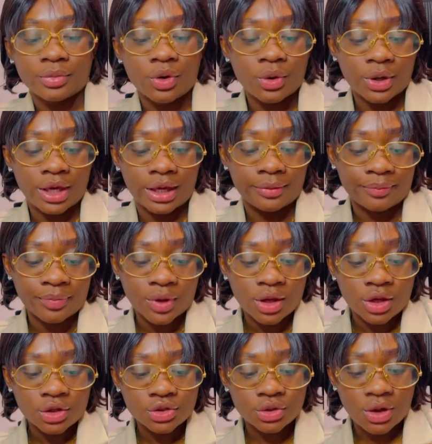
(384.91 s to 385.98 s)
Okay,
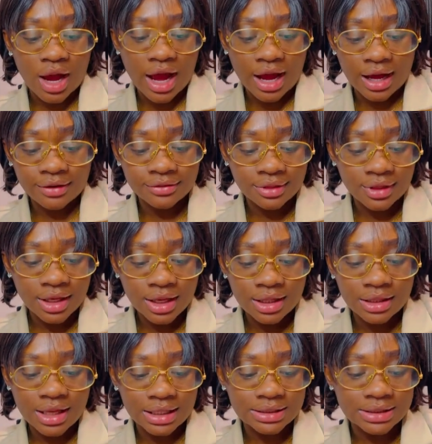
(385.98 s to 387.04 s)
so I
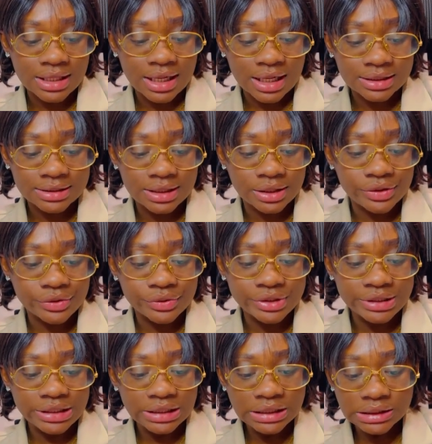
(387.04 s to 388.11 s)
think that's the last thing you
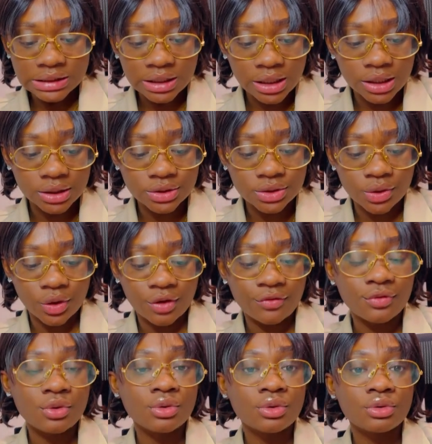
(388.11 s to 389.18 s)
need. So
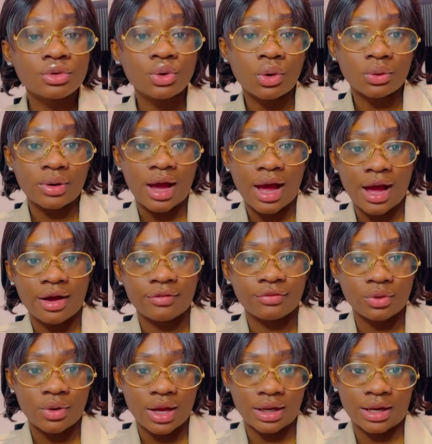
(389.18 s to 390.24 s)
if you don't have
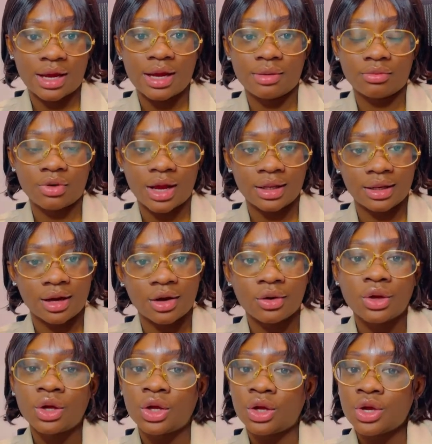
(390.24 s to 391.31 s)
your NIN right now,
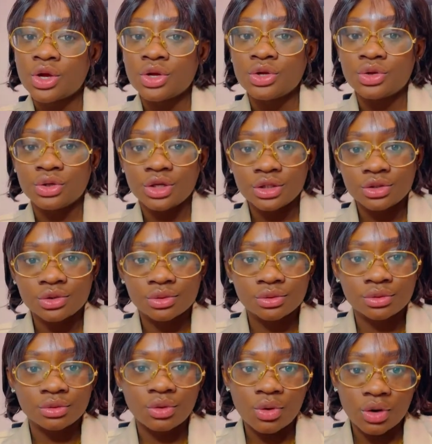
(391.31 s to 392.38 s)
you need
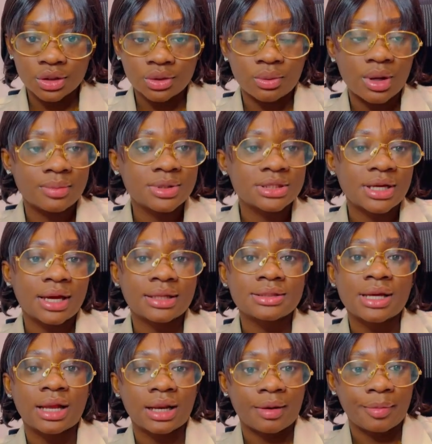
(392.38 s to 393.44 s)
to go on the
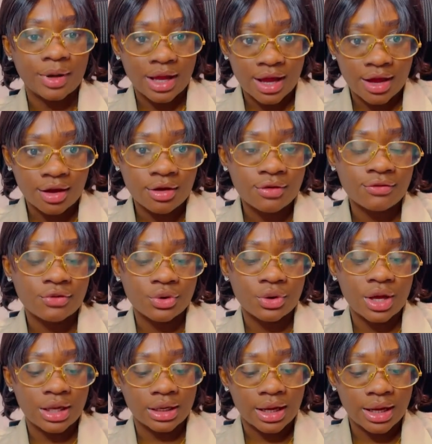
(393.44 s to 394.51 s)
website and apply for your
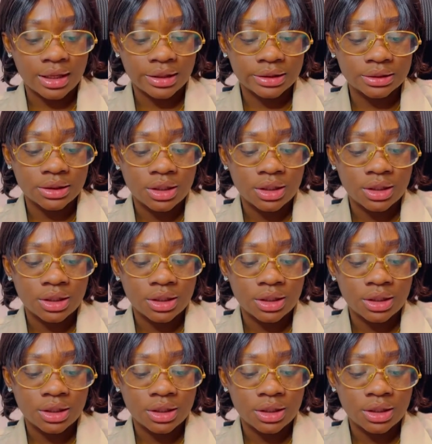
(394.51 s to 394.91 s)
NIN.